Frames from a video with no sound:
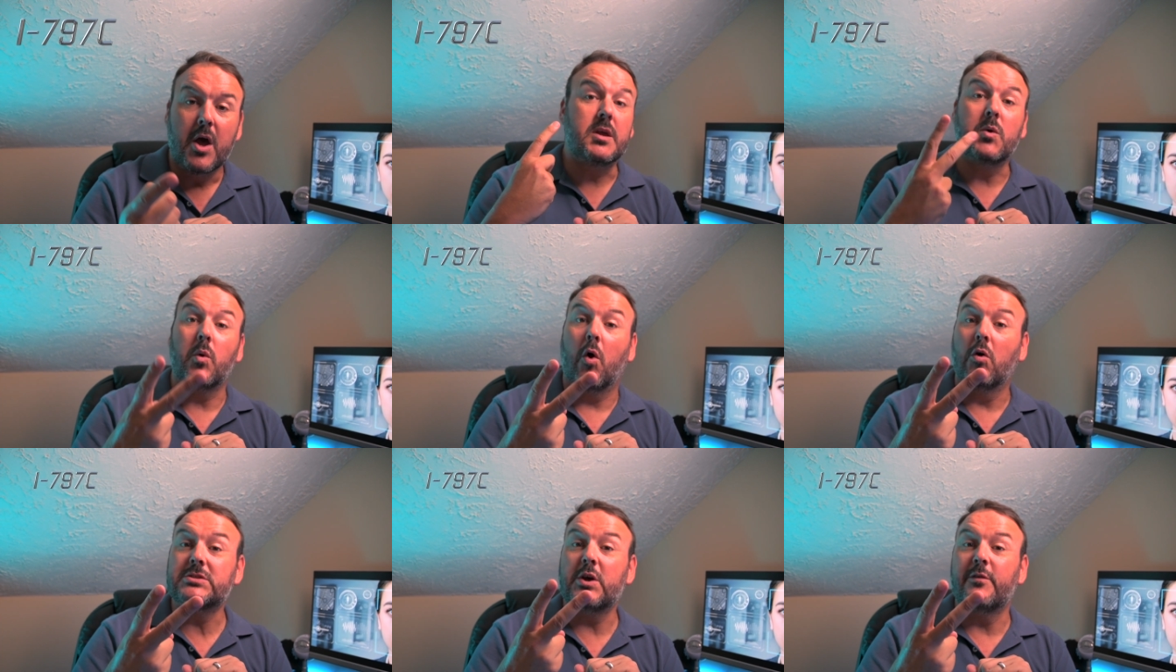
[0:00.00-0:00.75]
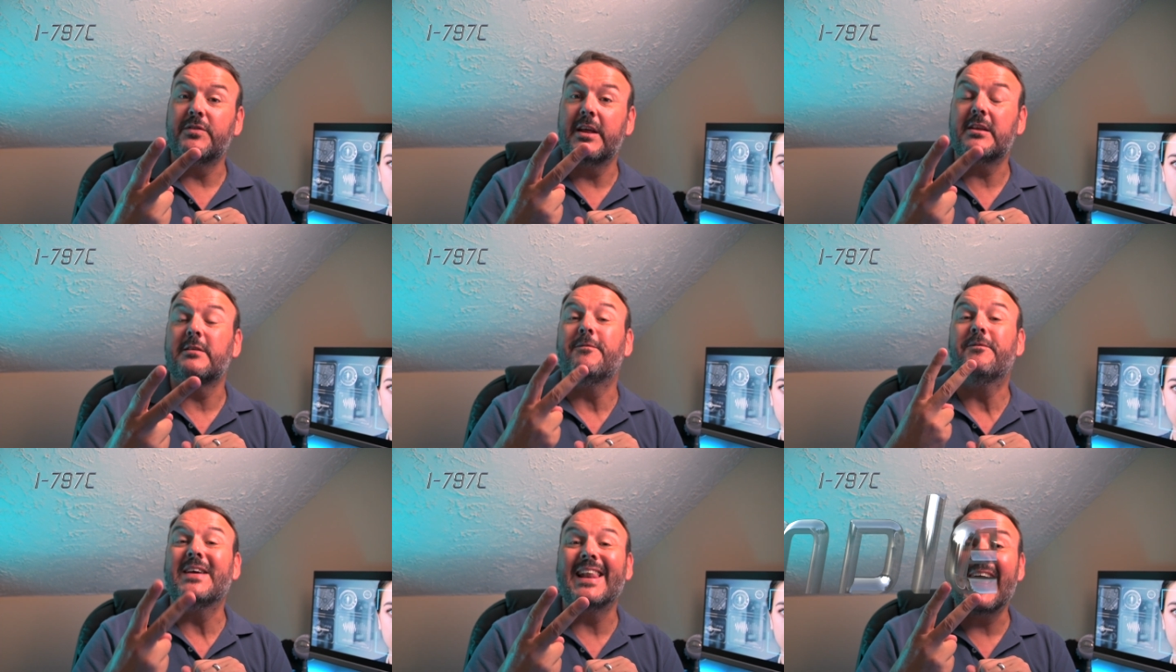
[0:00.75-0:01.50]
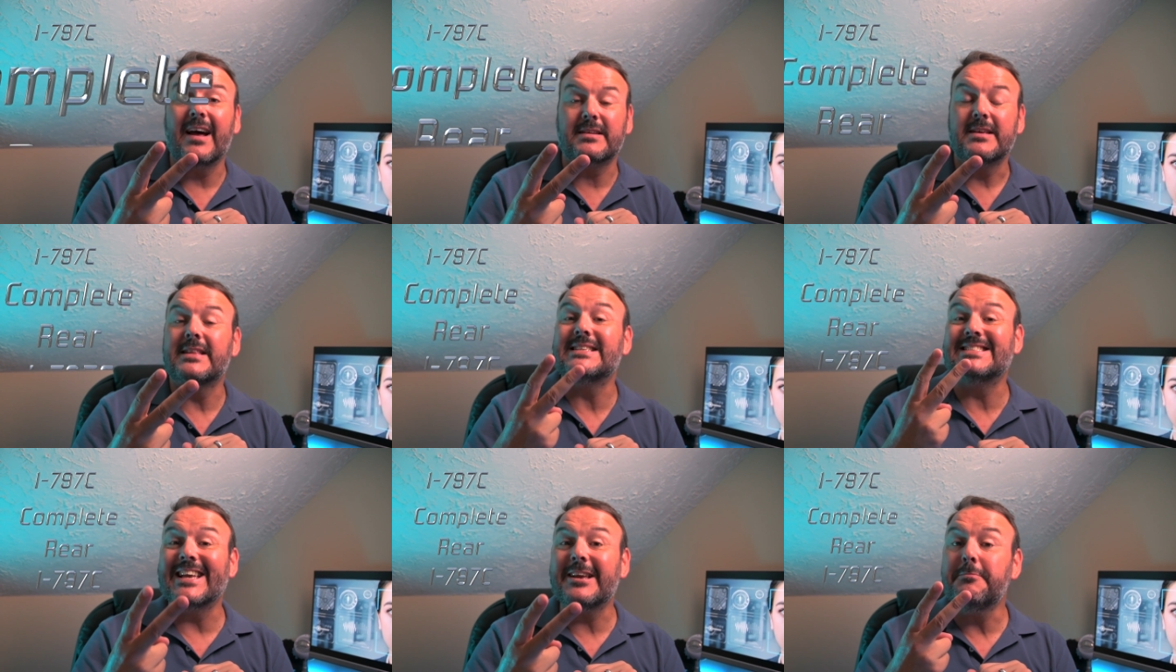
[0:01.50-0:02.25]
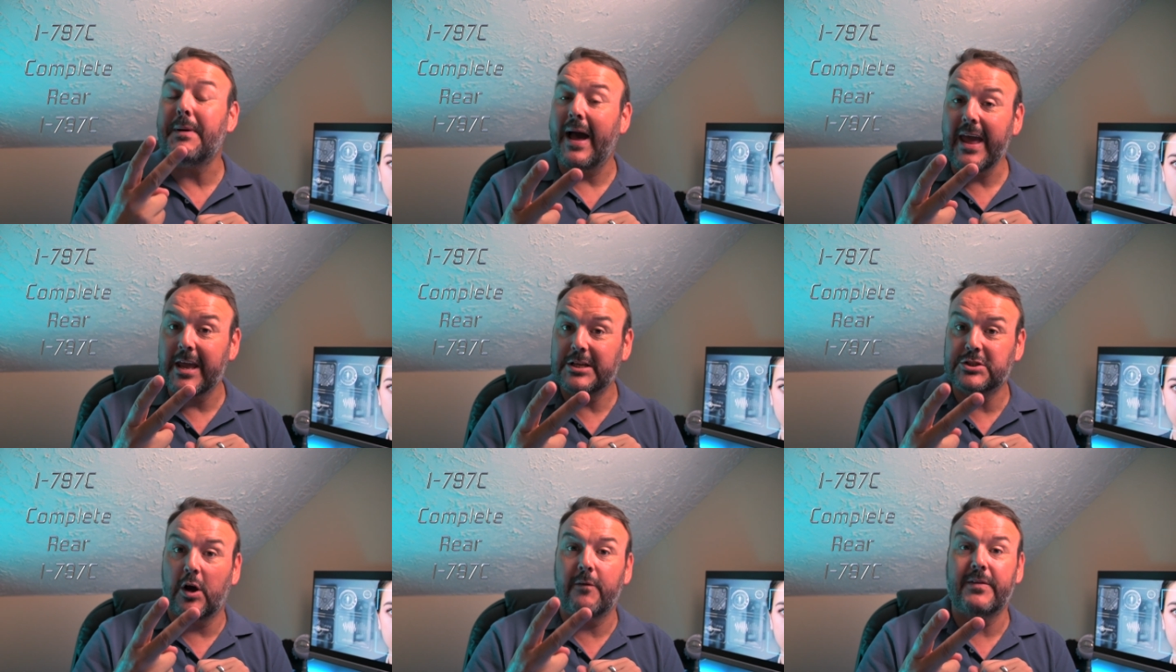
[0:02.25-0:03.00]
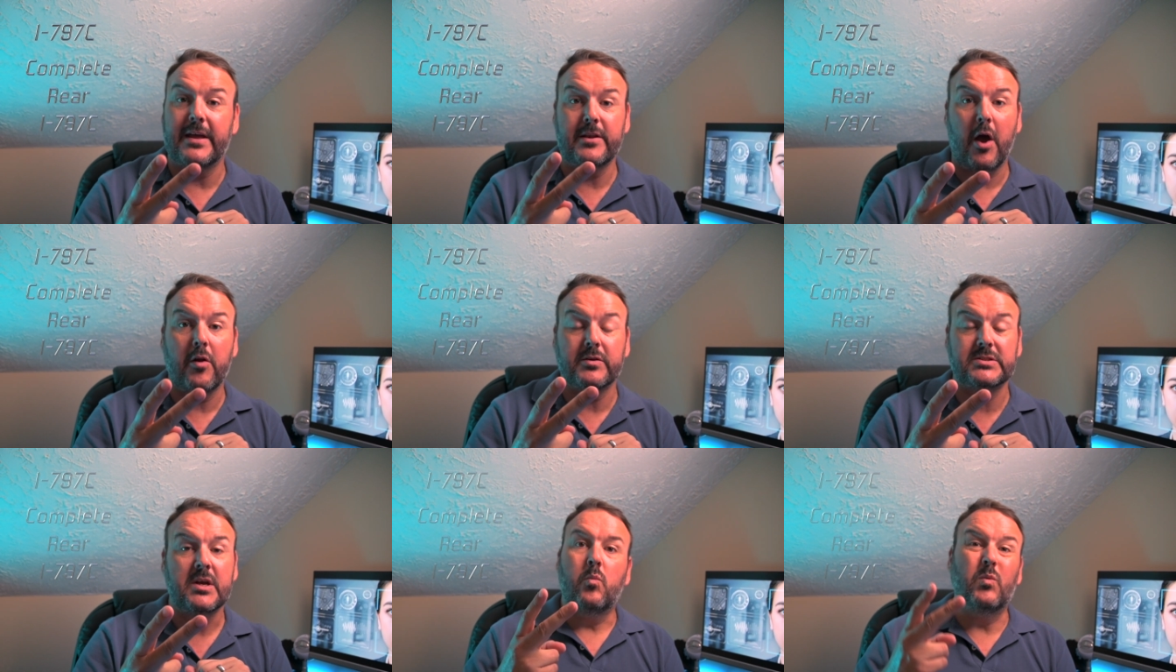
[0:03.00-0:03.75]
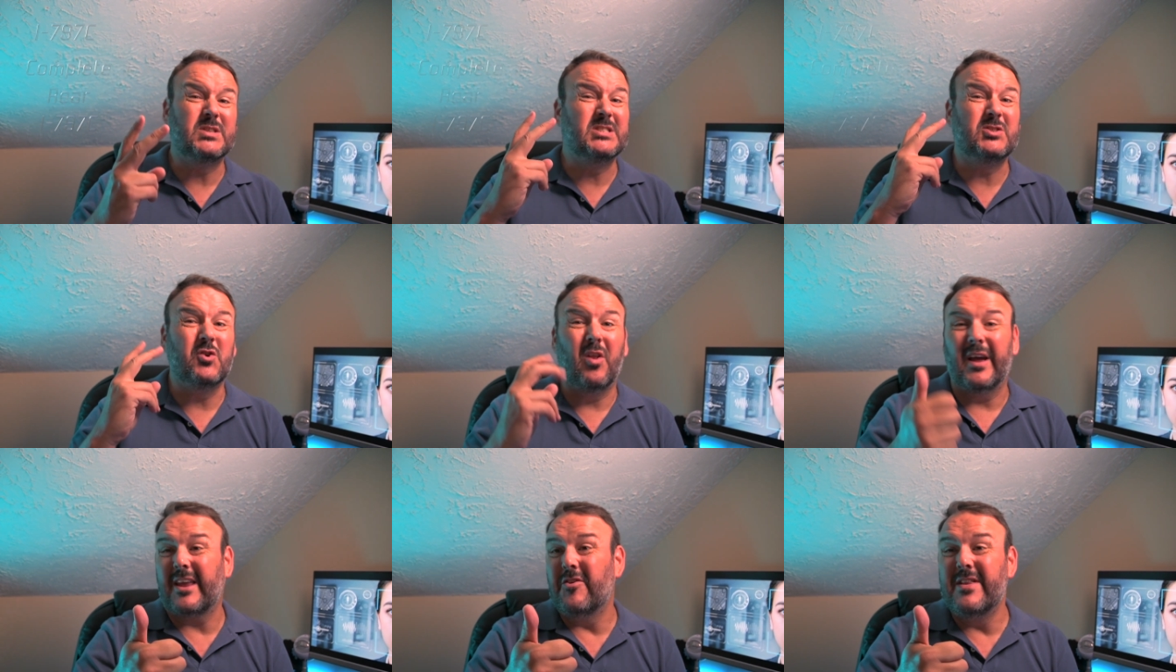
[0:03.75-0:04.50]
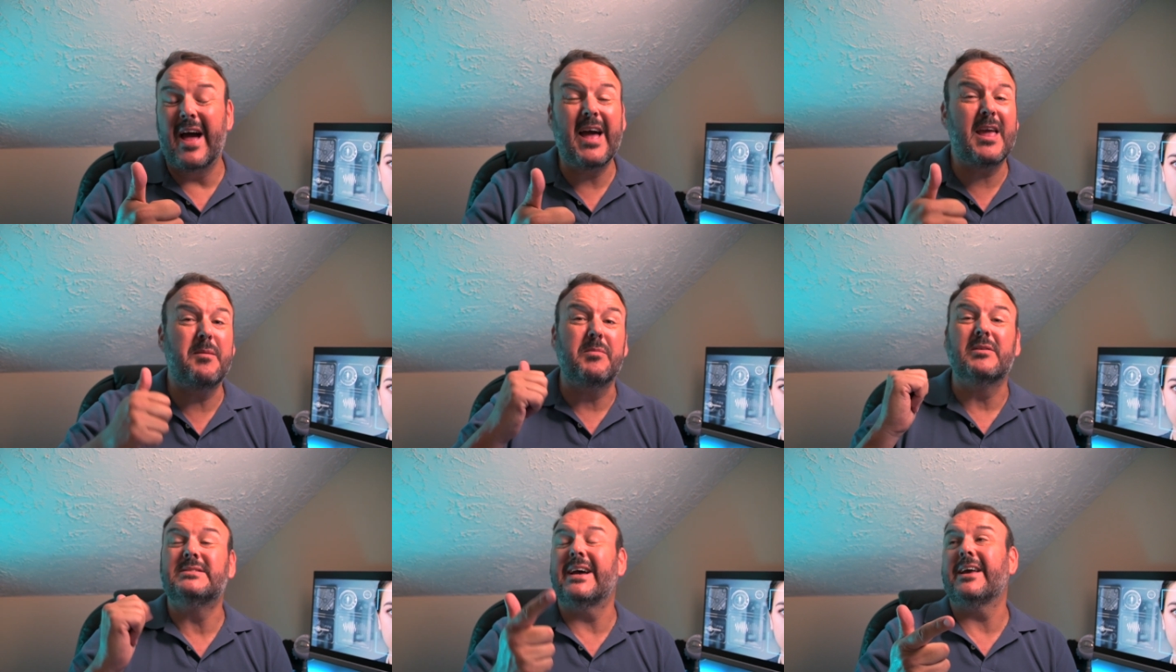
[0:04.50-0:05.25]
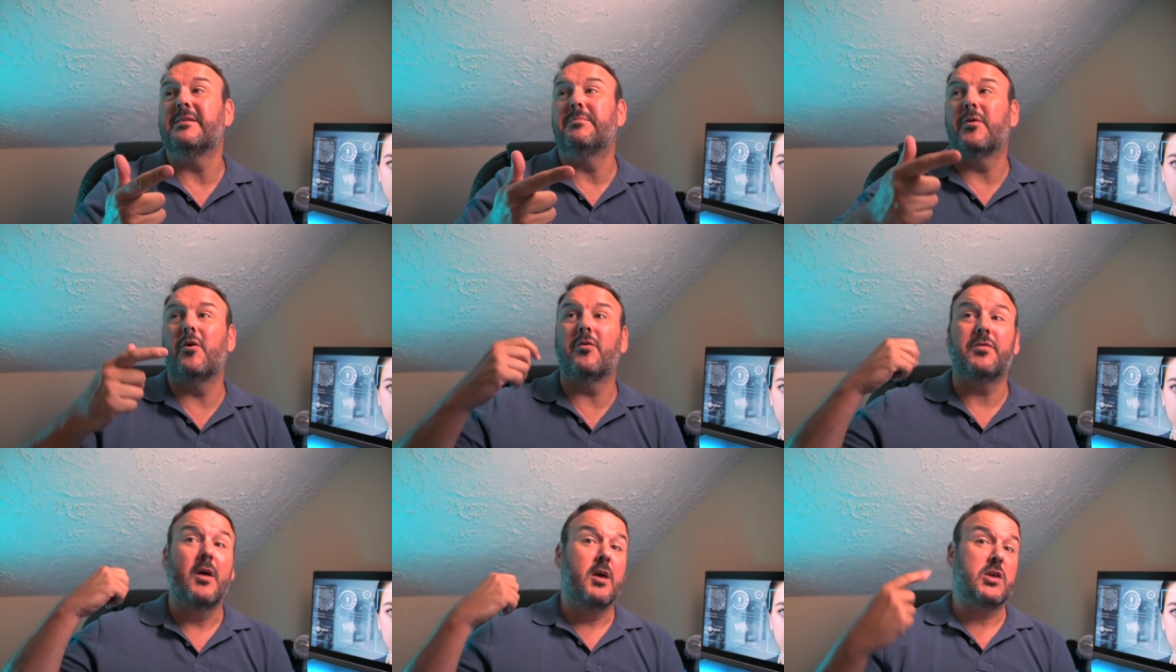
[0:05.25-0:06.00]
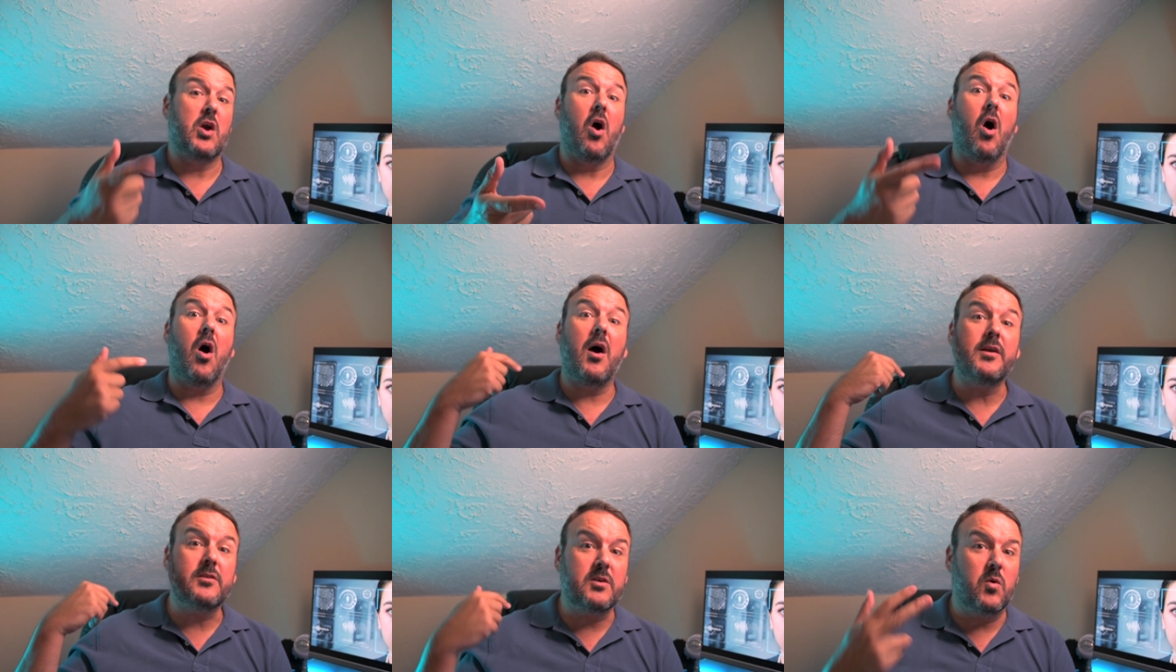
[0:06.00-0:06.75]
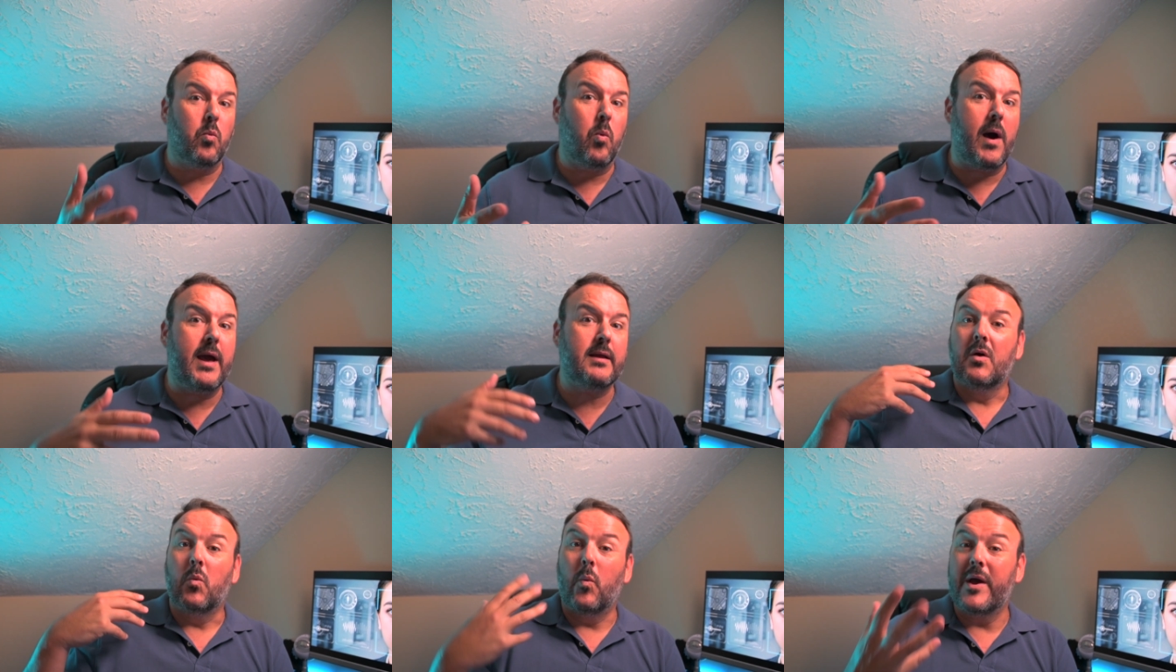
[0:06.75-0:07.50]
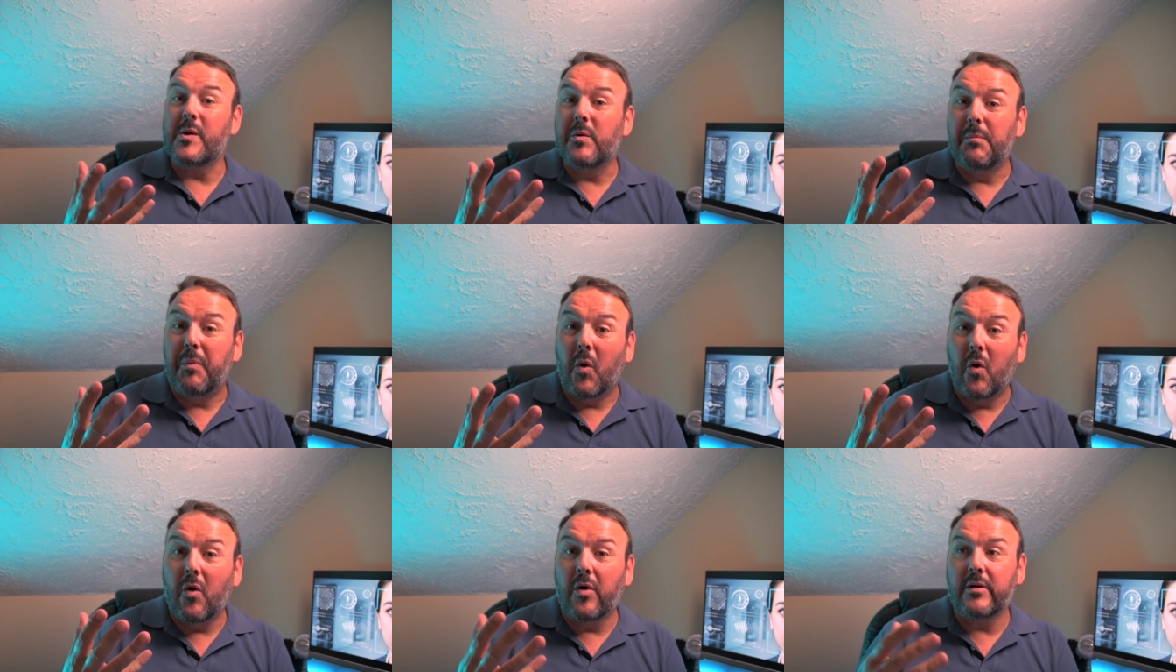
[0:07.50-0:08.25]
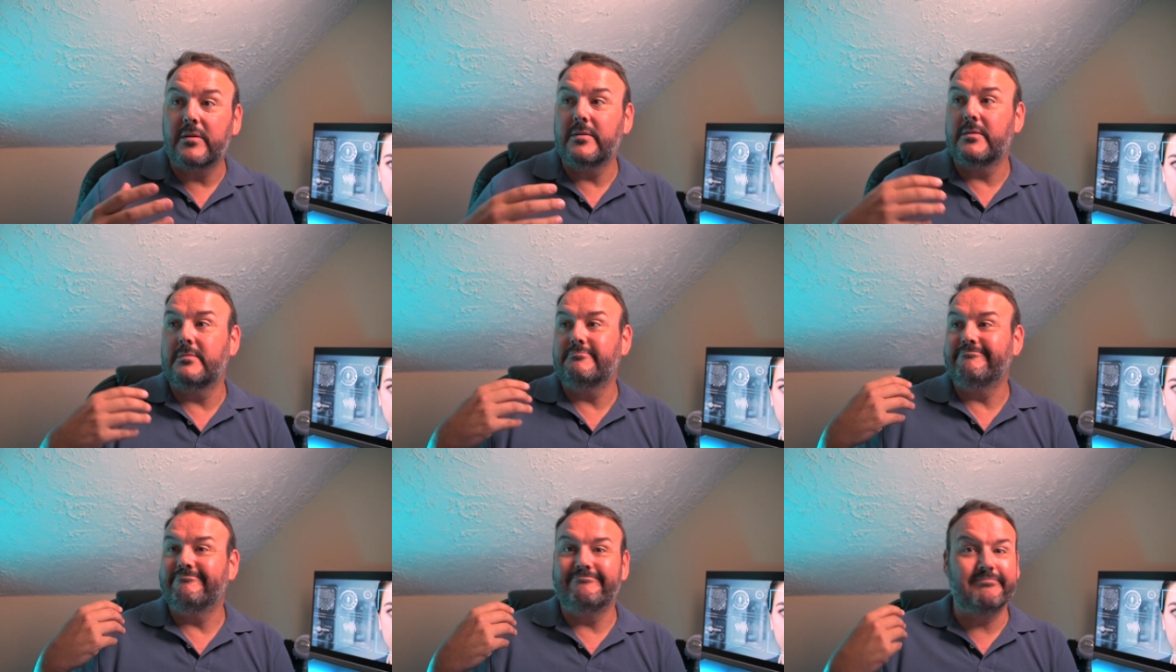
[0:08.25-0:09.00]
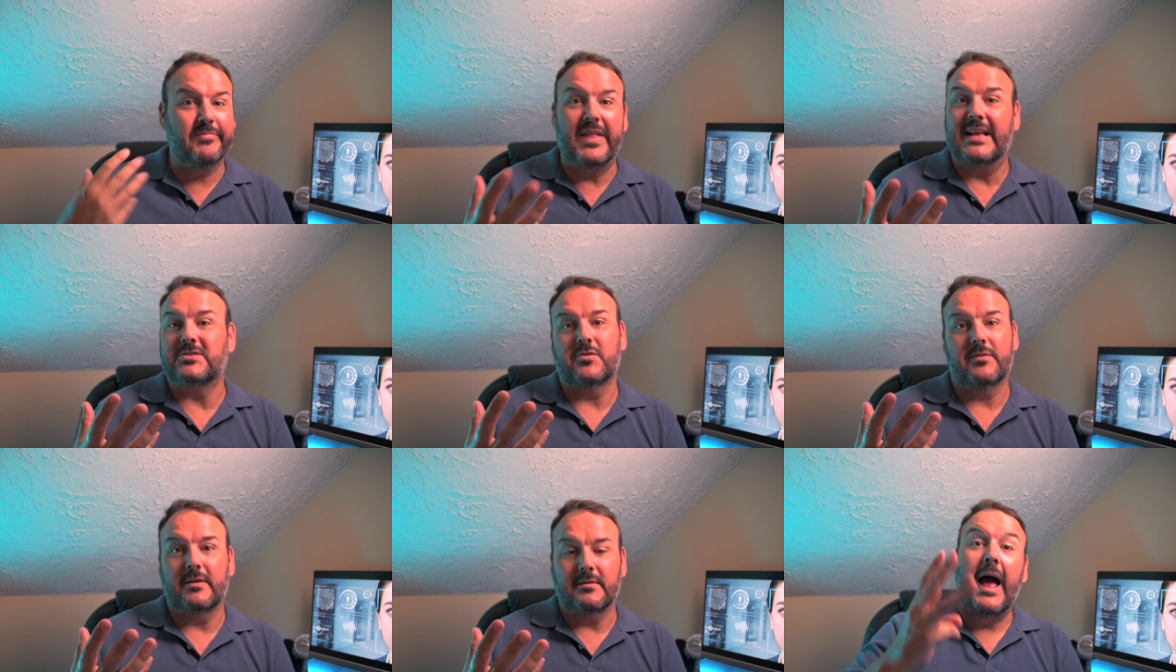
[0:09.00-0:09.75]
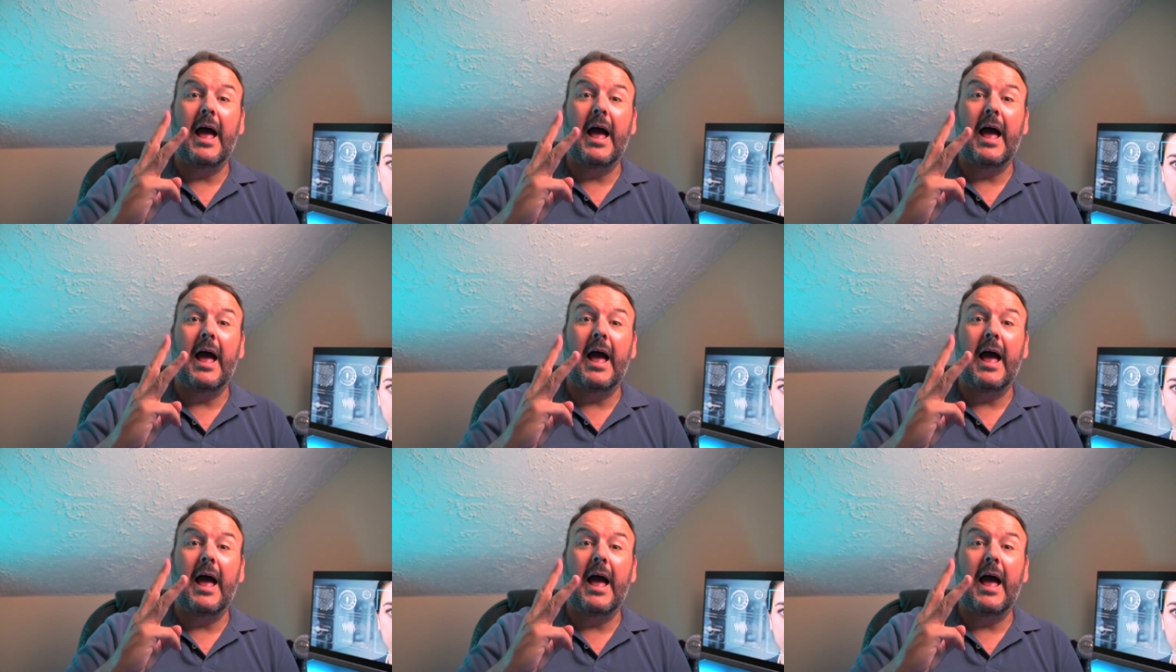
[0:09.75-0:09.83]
You will also have needed to fill out the second page of that notice, which is your name, your date of birth, your height, your weight, where you were born, that sort of thing.